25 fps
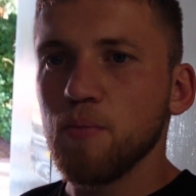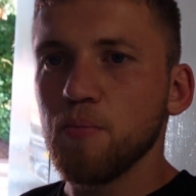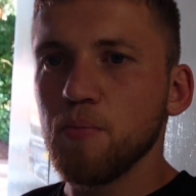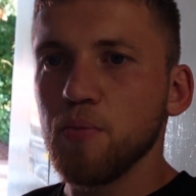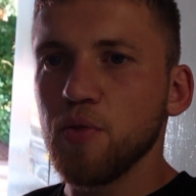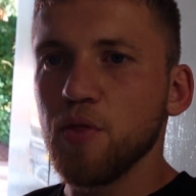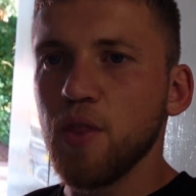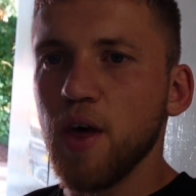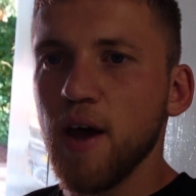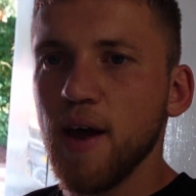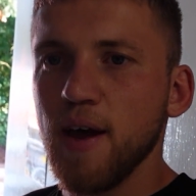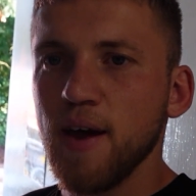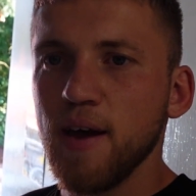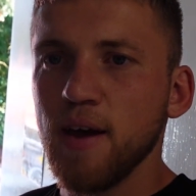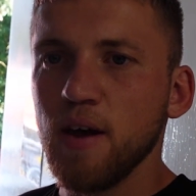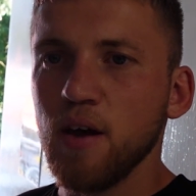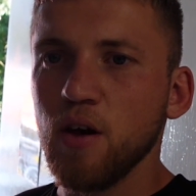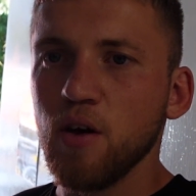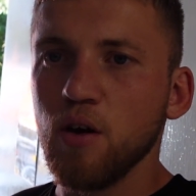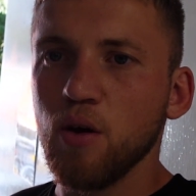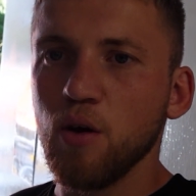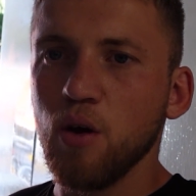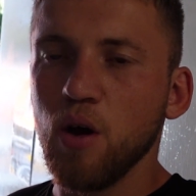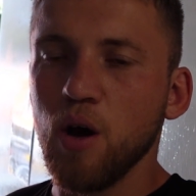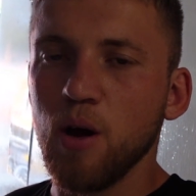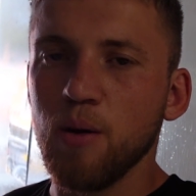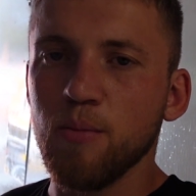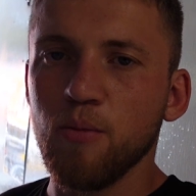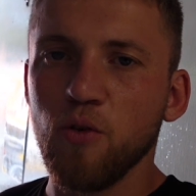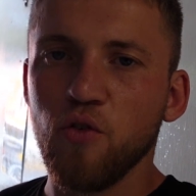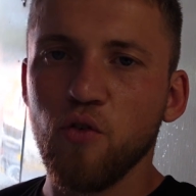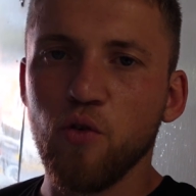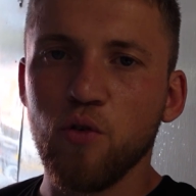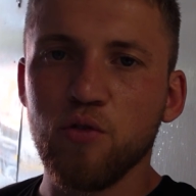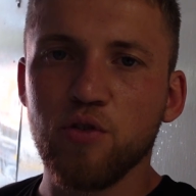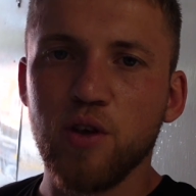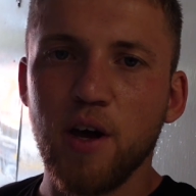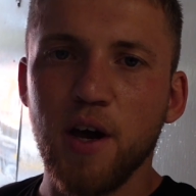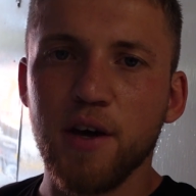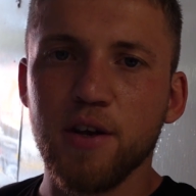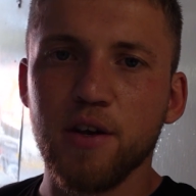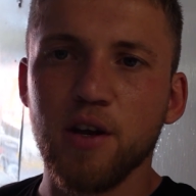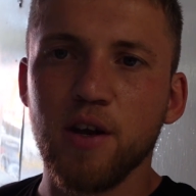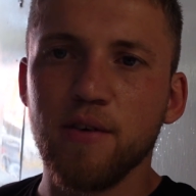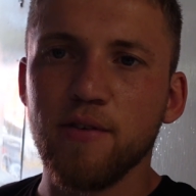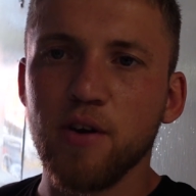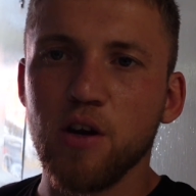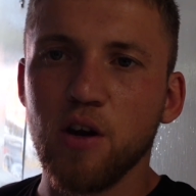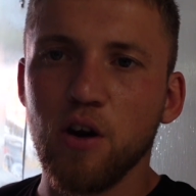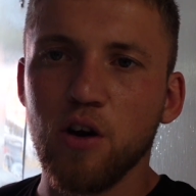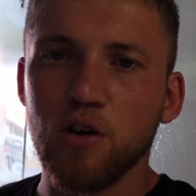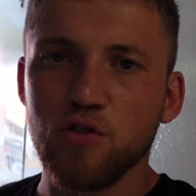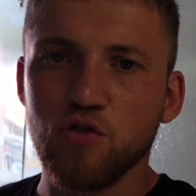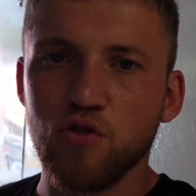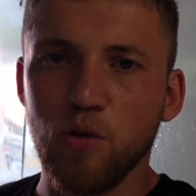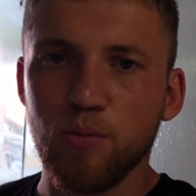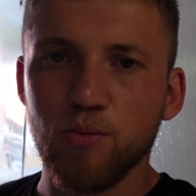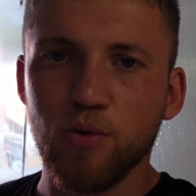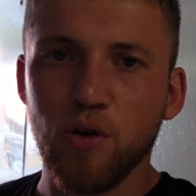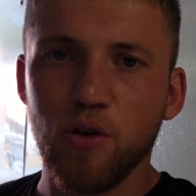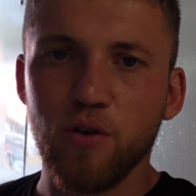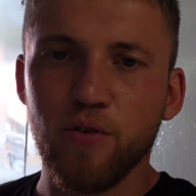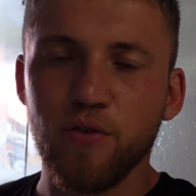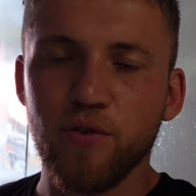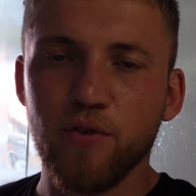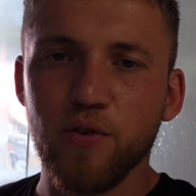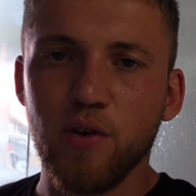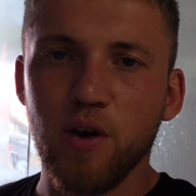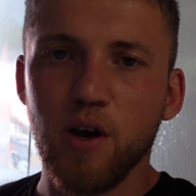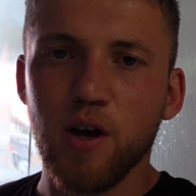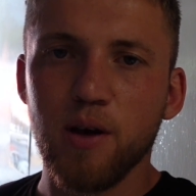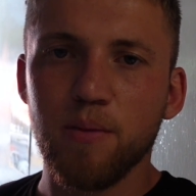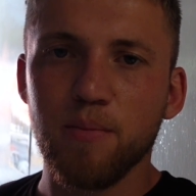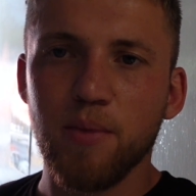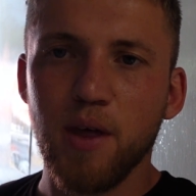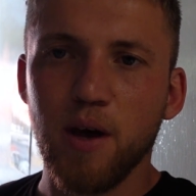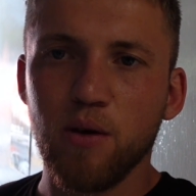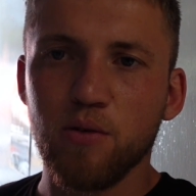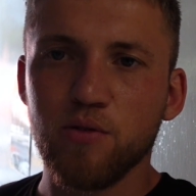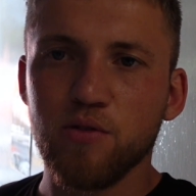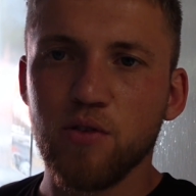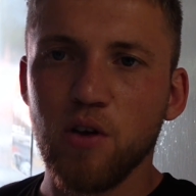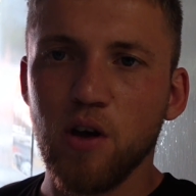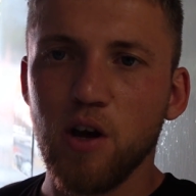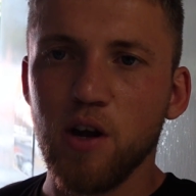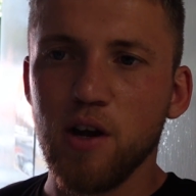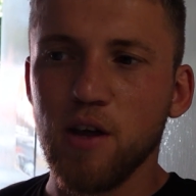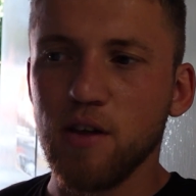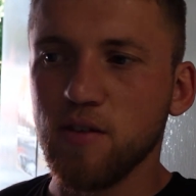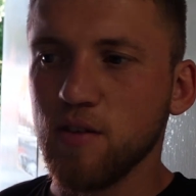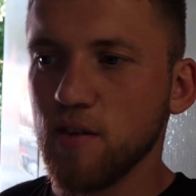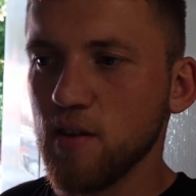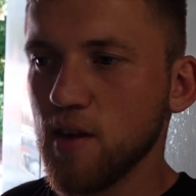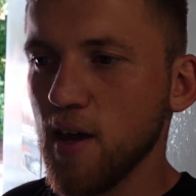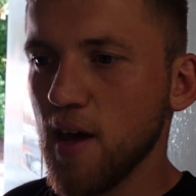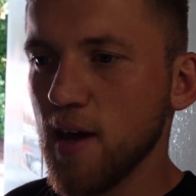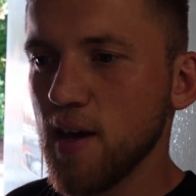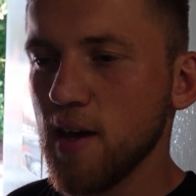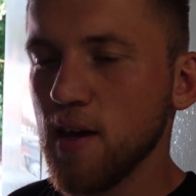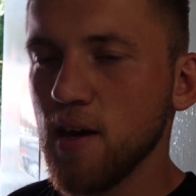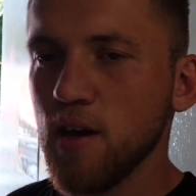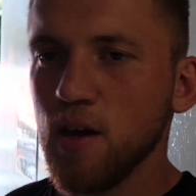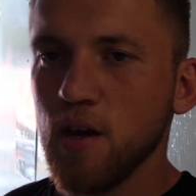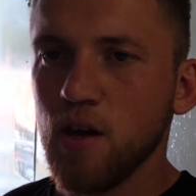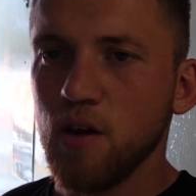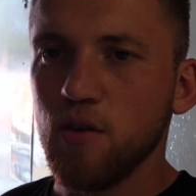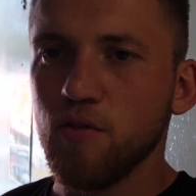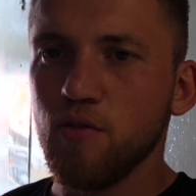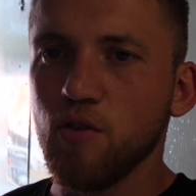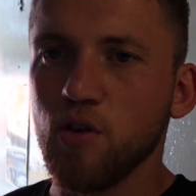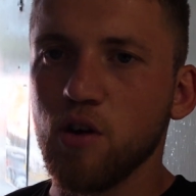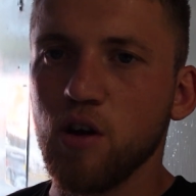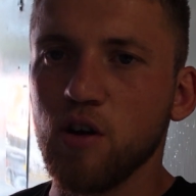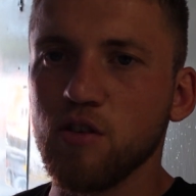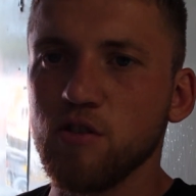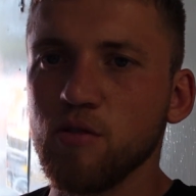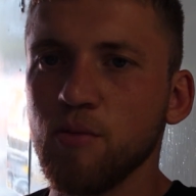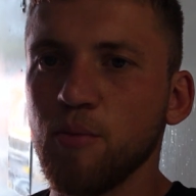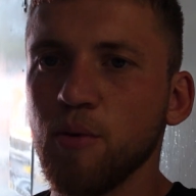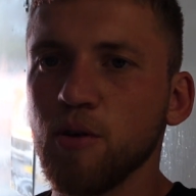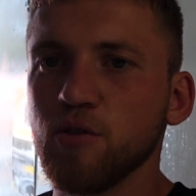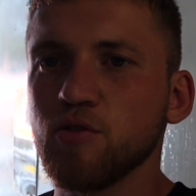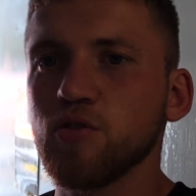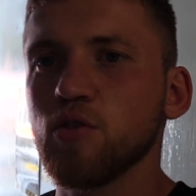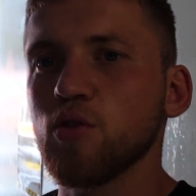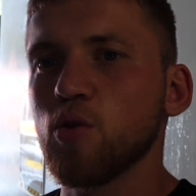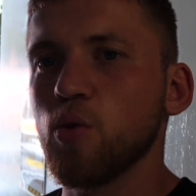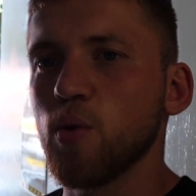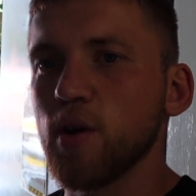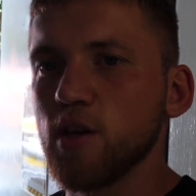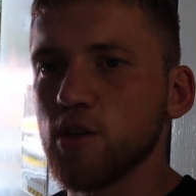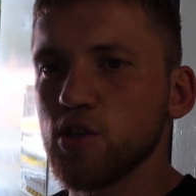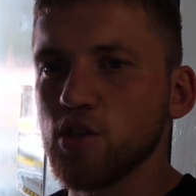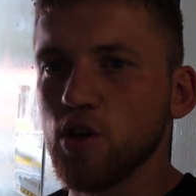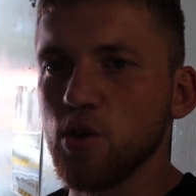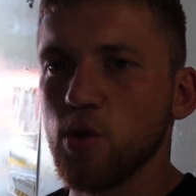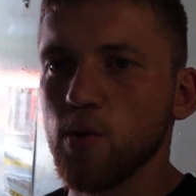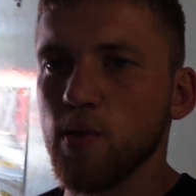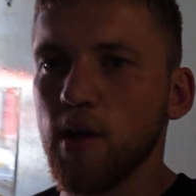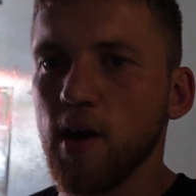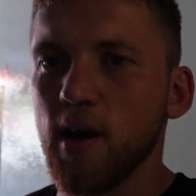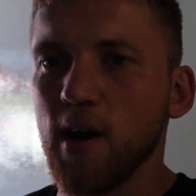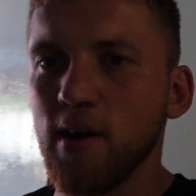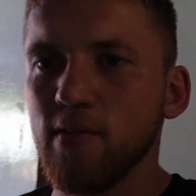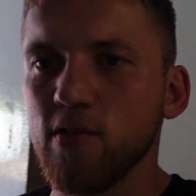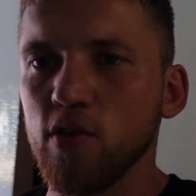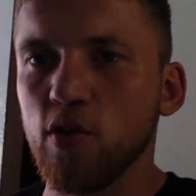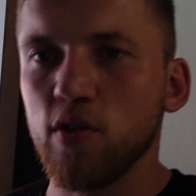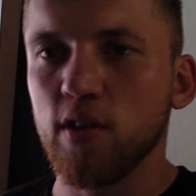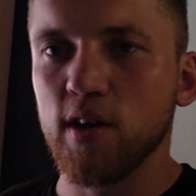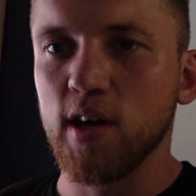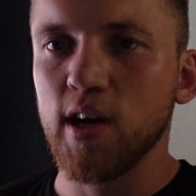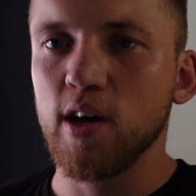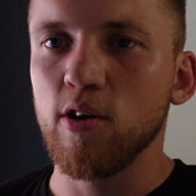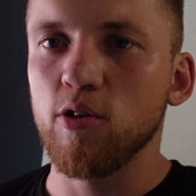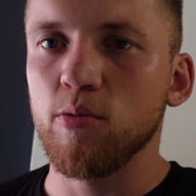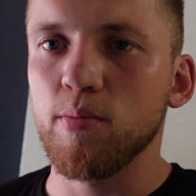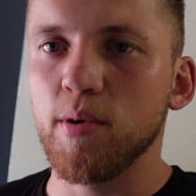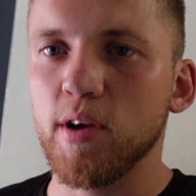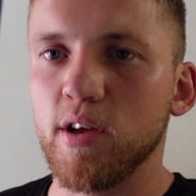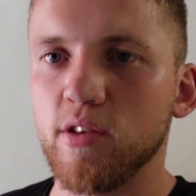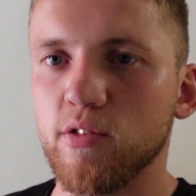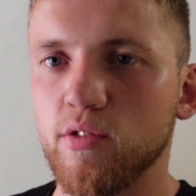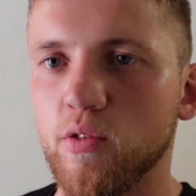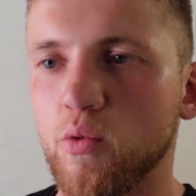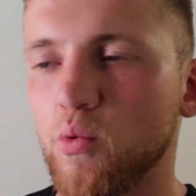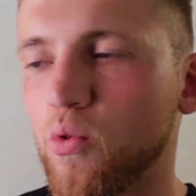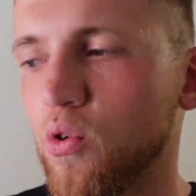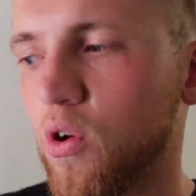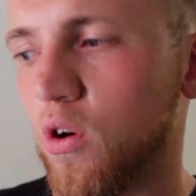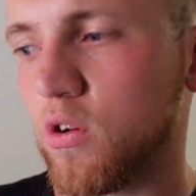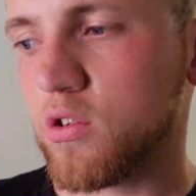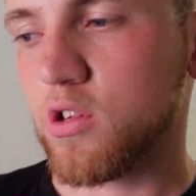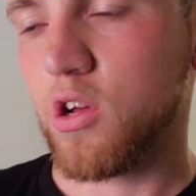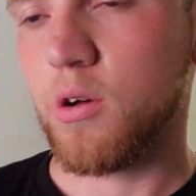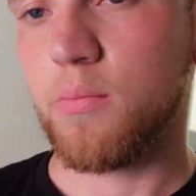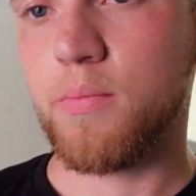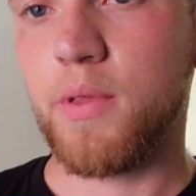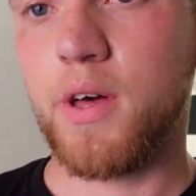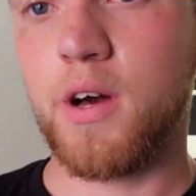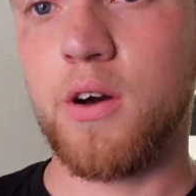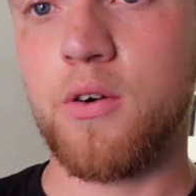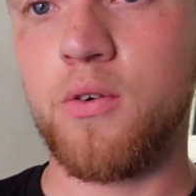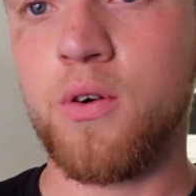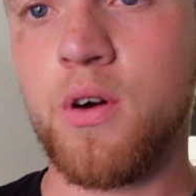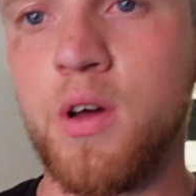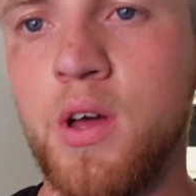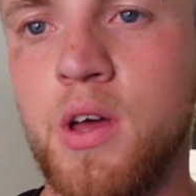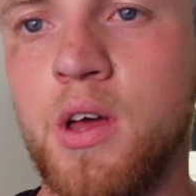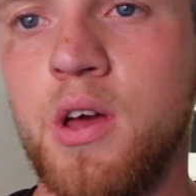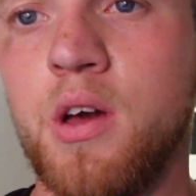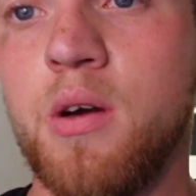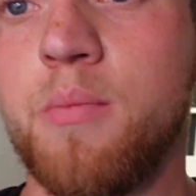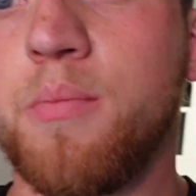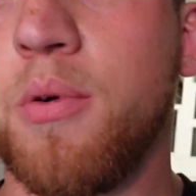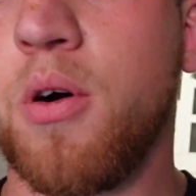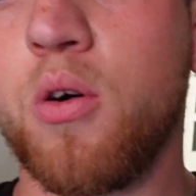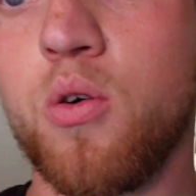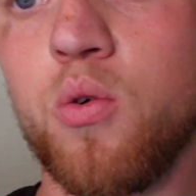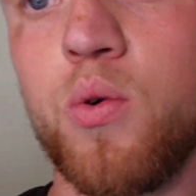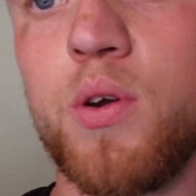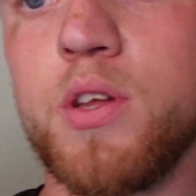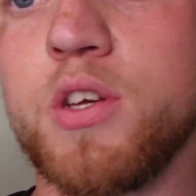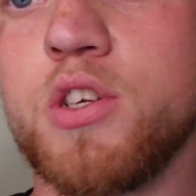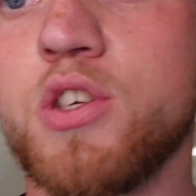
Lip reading: There, I've also had another car dropped off, that was earlier today for a customer, so I'll quickly show you that. I haven't got the key on me, it's all locked up now, but I'll quickly